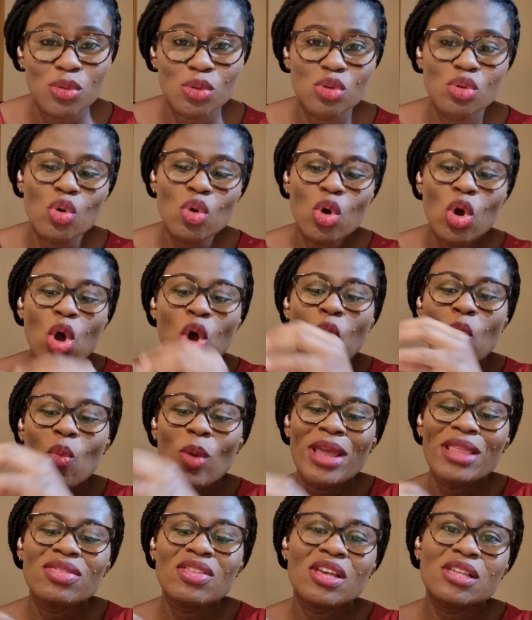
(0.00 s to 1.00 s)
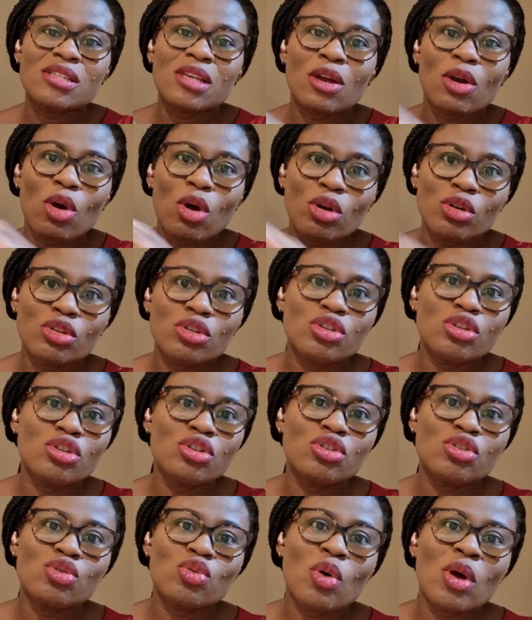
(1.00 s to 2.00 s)
So when there's a
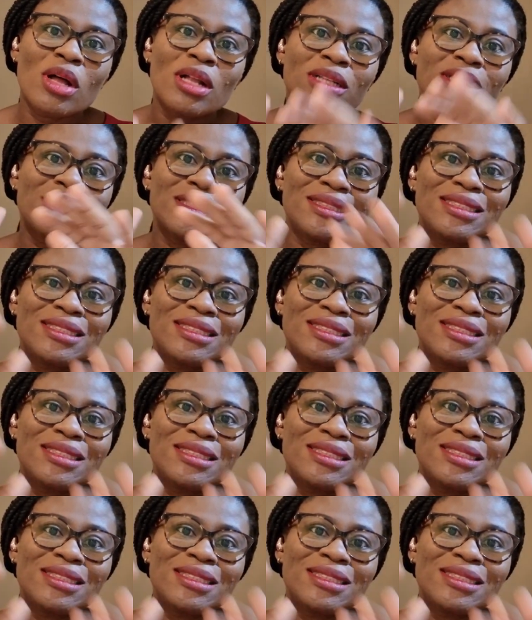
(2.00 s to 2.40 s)
continual